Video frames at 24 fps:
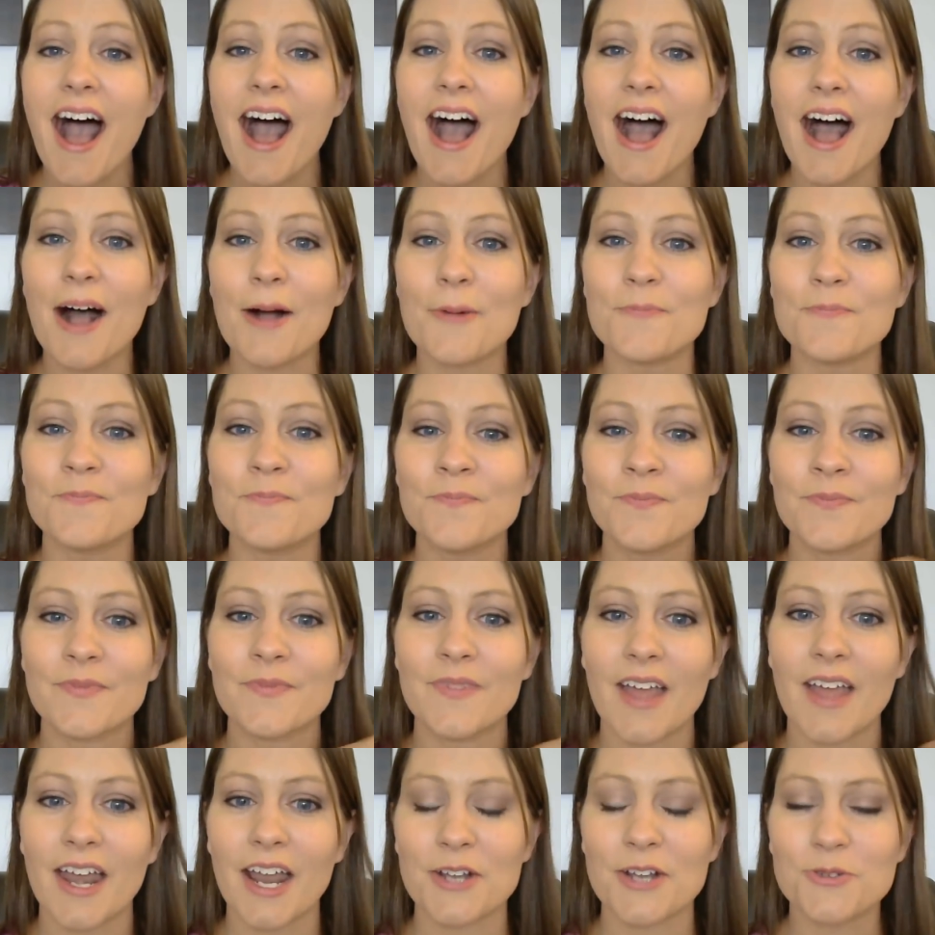And
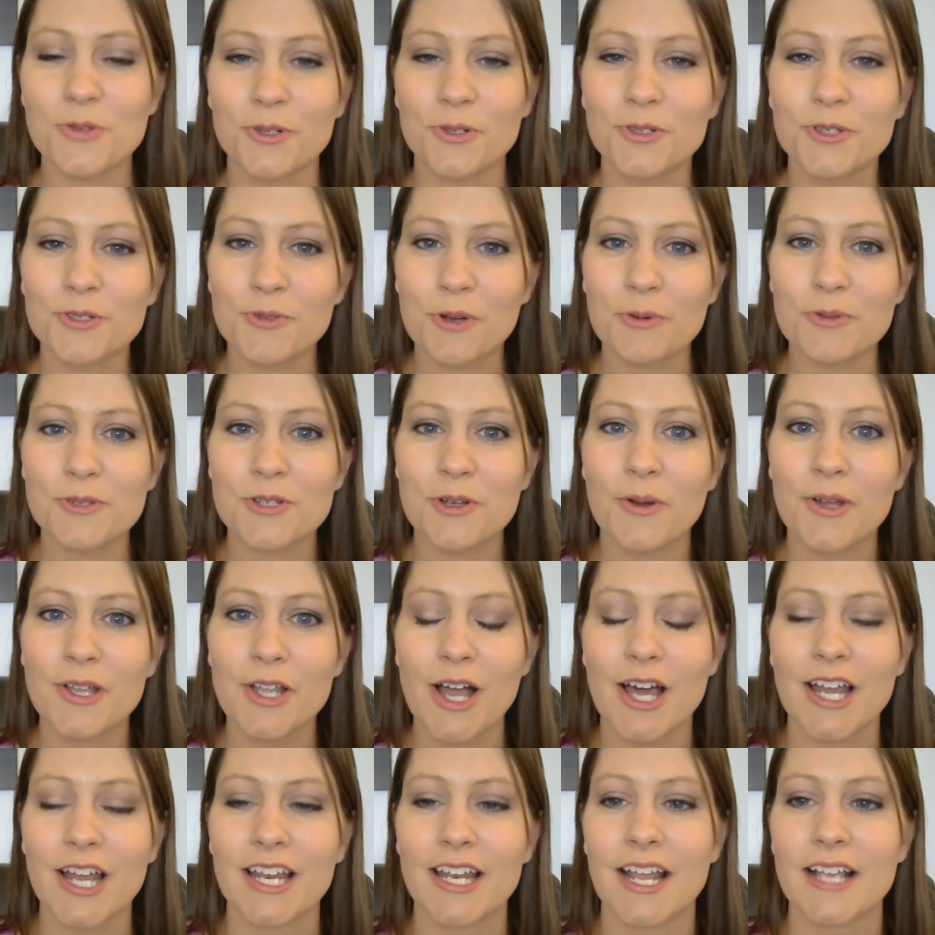I told her what was
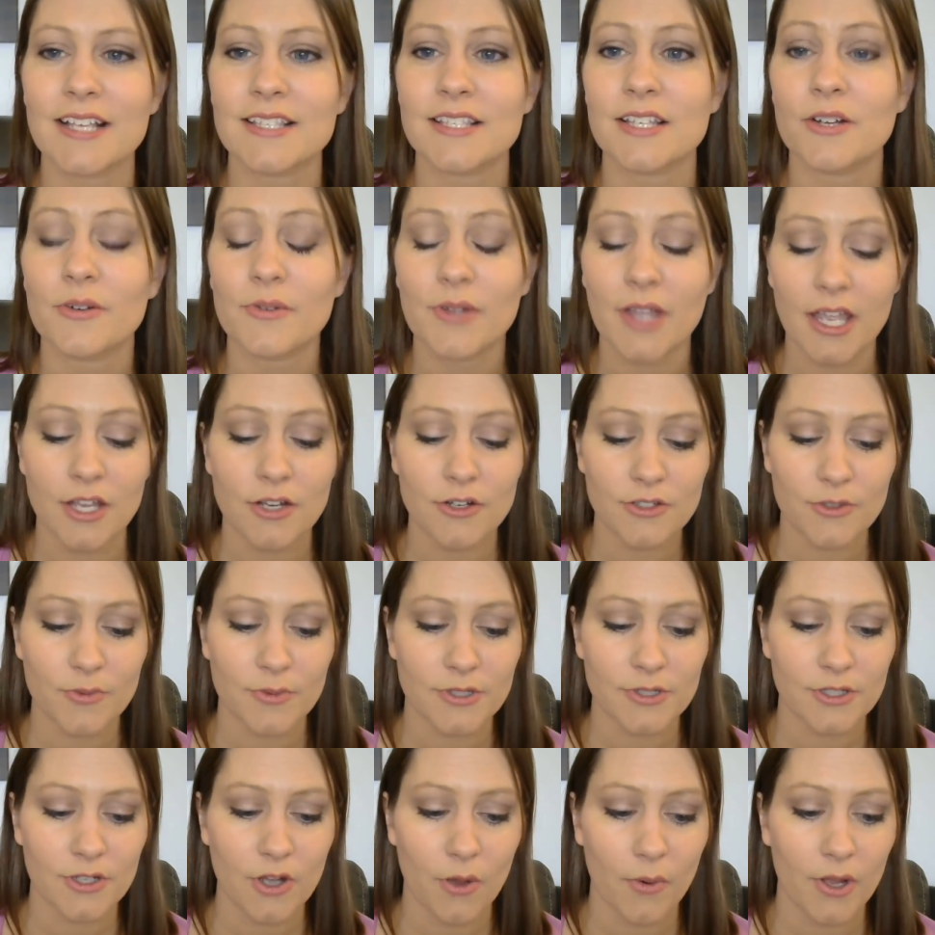going on and I said, okay, here's
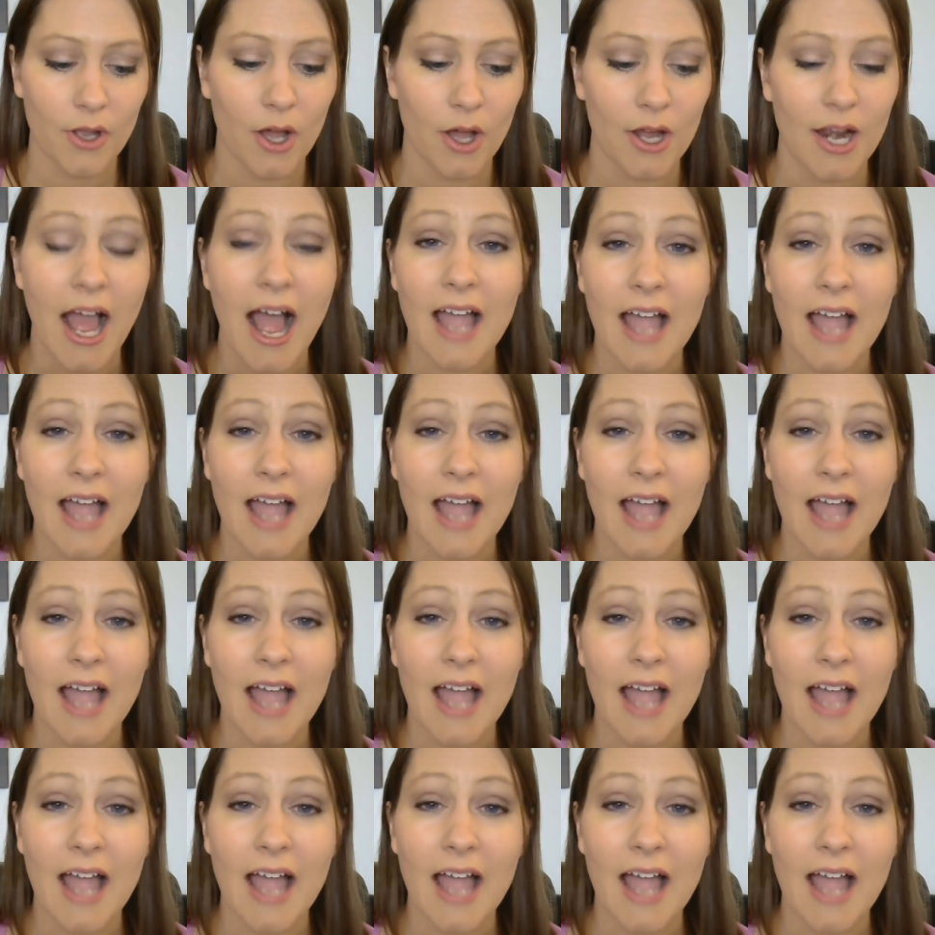what's going on.